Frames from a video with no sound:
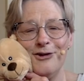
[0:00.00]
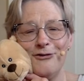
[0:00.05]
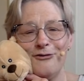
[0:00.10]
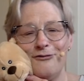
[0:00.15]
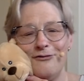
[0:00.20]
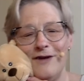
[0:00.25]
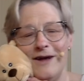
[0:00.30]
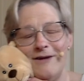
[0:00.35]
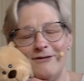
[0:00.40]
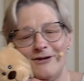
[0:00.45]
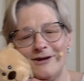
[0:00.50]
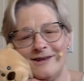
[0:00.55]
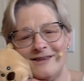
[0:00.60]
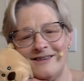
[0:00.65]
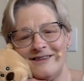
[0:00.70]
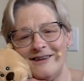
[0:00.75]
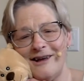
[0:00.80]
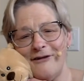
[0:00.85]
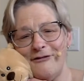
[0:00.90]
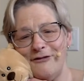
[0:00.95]
your favorite
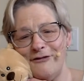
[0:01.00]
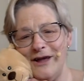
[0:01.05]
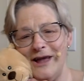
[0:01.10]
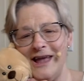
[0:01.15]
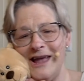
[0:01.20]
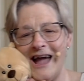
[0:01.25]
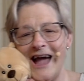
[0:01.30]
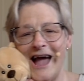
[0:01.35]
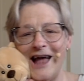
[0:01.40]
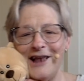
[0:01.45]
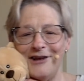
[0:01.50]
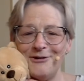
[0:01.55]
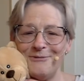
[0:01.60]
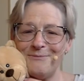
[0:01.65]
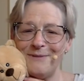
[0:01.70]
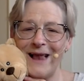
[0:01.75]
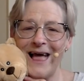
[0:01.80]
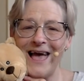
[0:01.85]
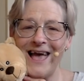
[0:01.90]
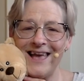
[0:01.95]
stuffy and your
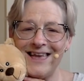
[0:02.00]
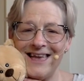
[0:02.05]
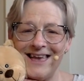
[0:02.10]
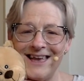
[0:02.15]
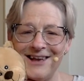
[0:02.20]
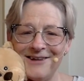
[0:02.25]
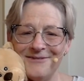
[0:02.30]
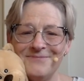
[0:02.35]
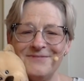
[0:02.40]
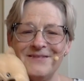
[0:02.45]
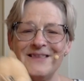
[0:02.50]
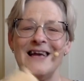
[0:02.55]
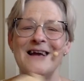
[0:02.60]
blankie,